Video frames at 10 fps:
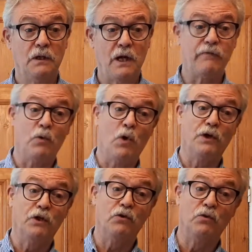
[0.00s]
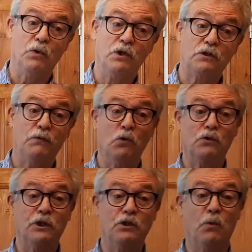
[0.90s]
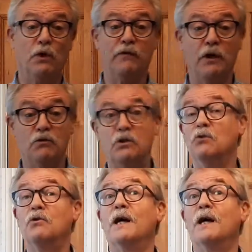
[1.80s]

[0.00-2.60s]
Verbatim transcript: Everyone, in other words, falls into one of those two